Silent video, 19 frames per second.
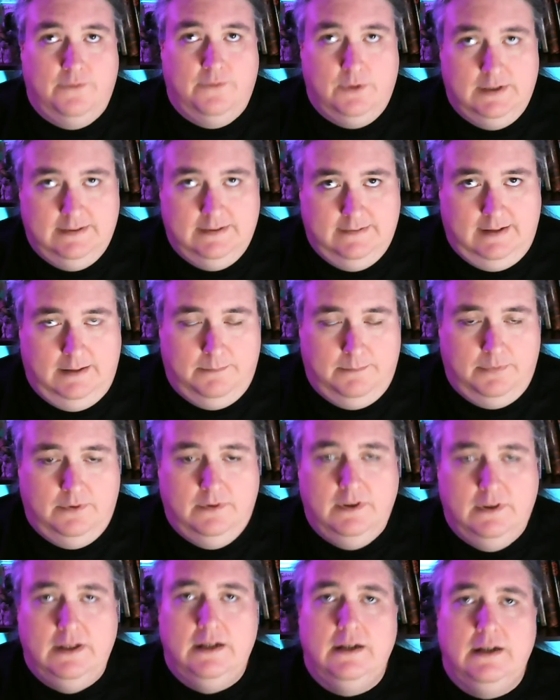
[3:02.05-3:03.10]
for
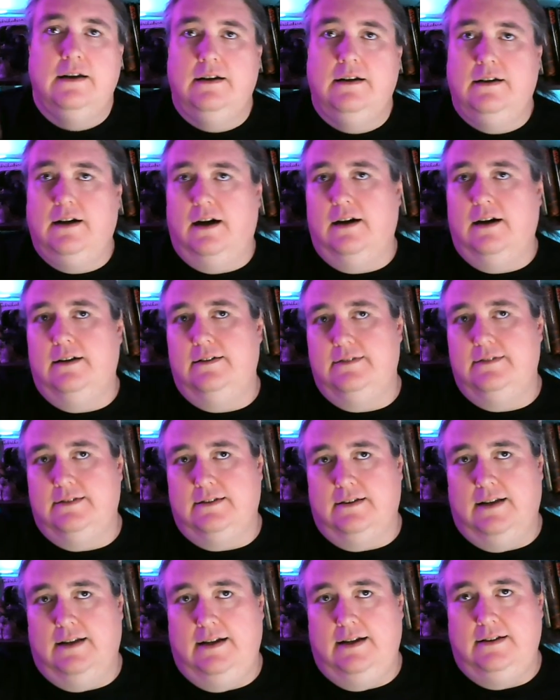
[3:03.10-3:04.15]
example, God is the
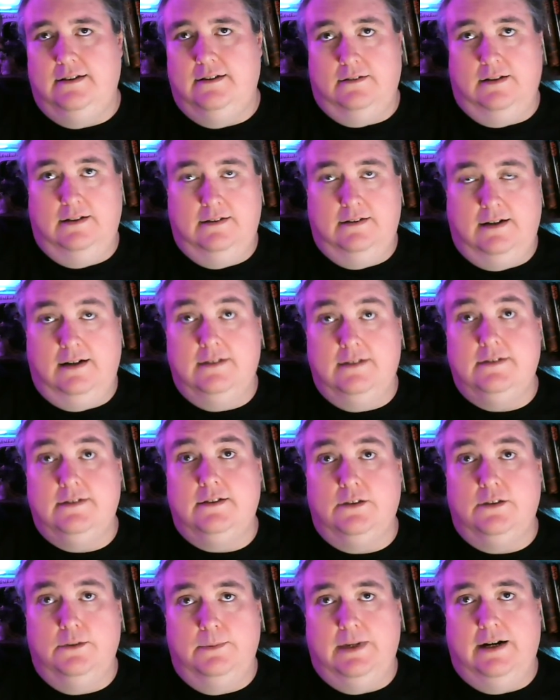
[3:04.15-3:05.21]
light, God is the
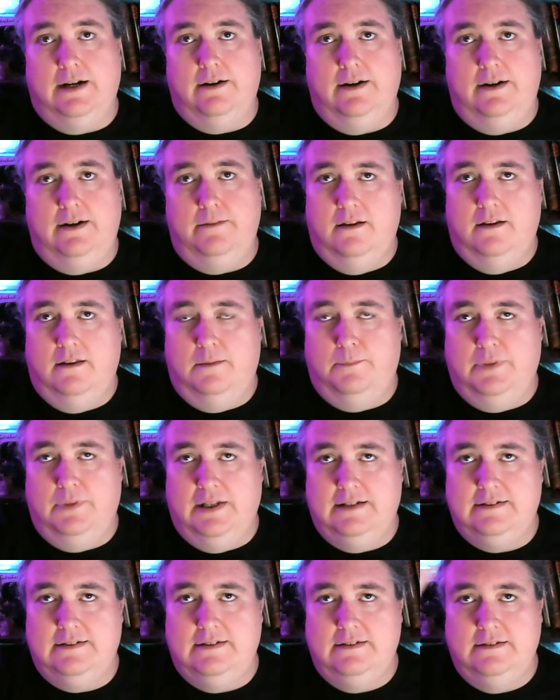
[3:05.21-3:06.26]
luminary, the
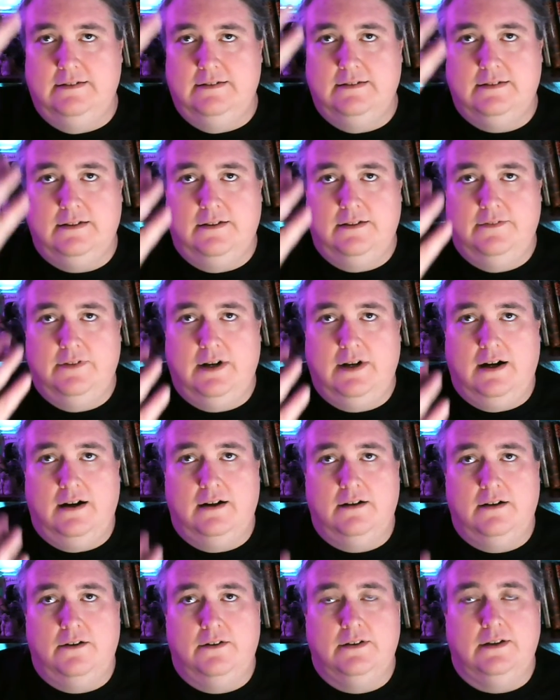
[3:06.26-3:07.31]
blessings of God
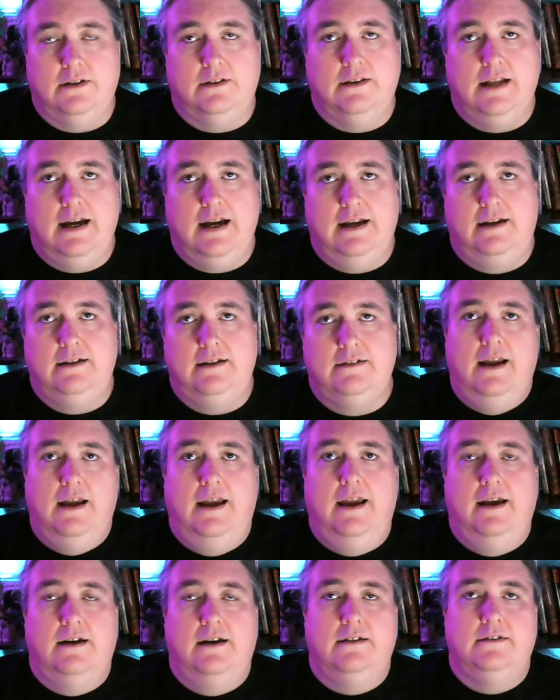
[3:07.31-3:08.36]
are the light,
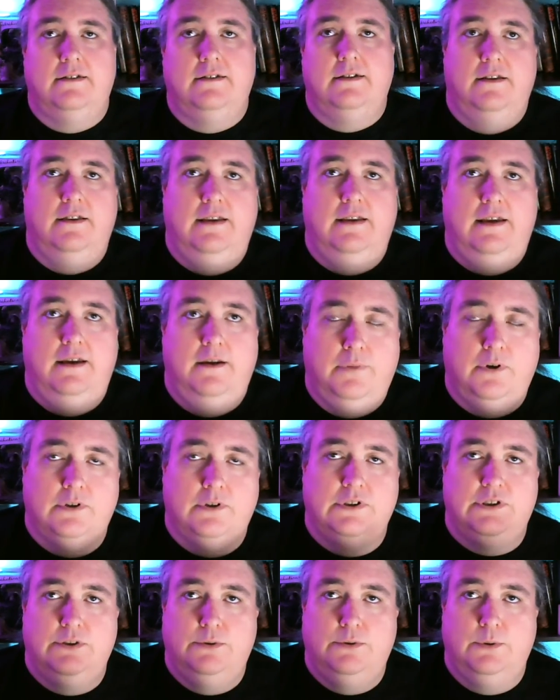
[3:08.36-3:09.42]
and the
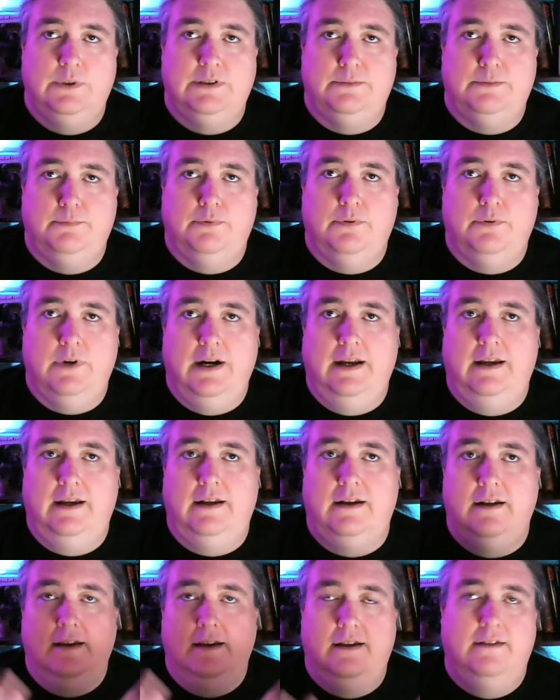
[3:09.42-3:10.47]
person who is
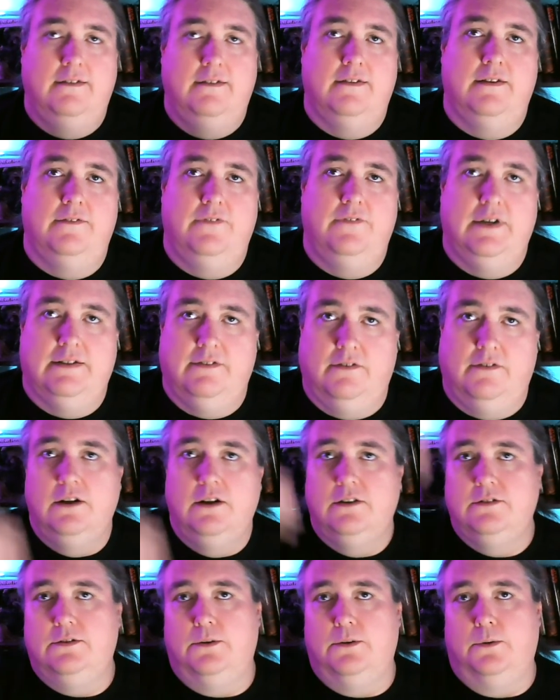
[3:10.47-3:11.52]
praying is the vessel.
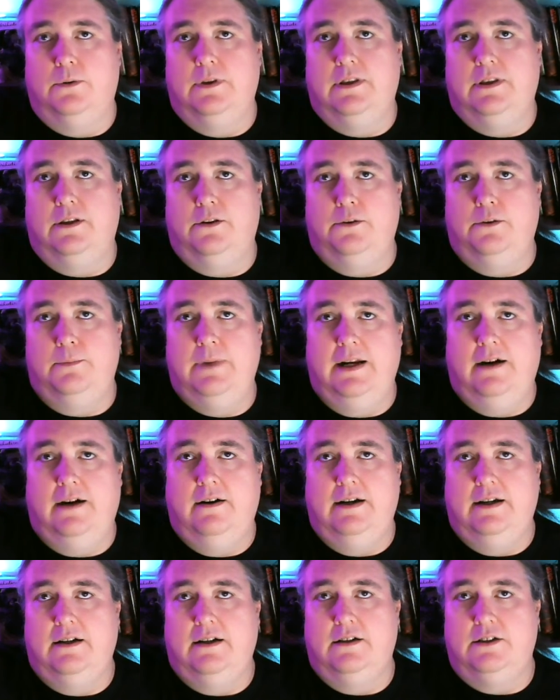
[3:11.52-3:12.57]
So the
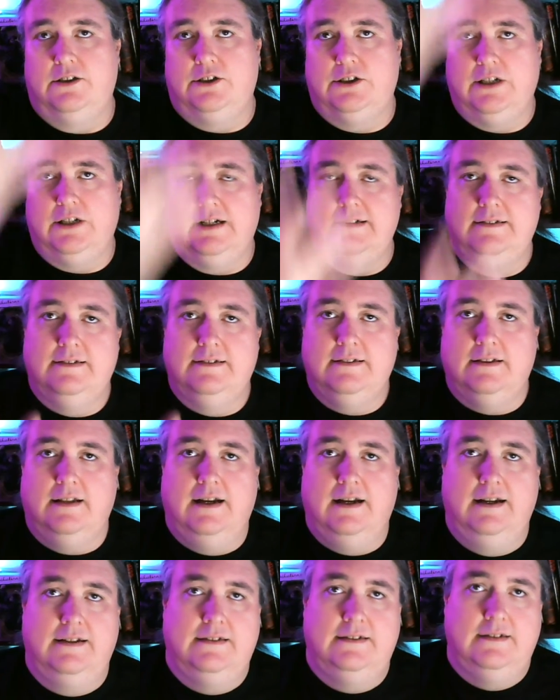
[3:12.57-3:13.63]
luminary shines the
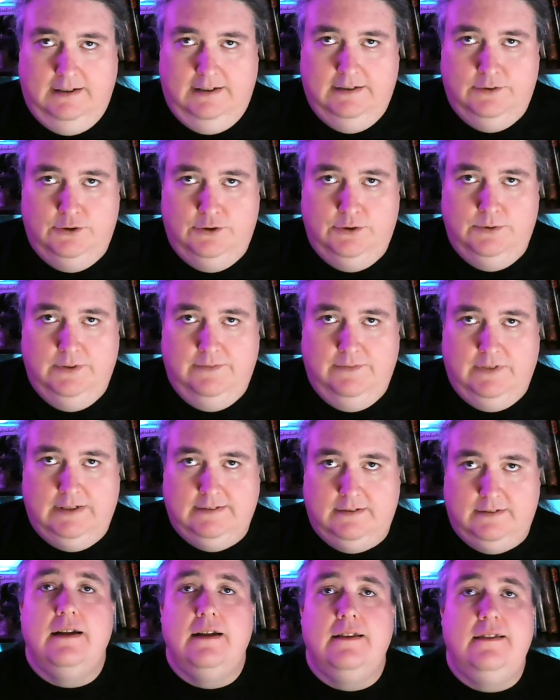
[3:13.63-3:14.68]
light into the
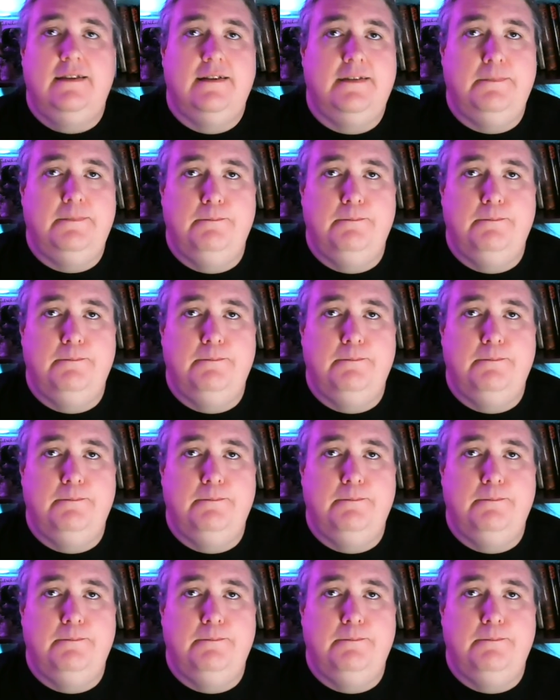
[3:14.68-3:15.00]
vessel. This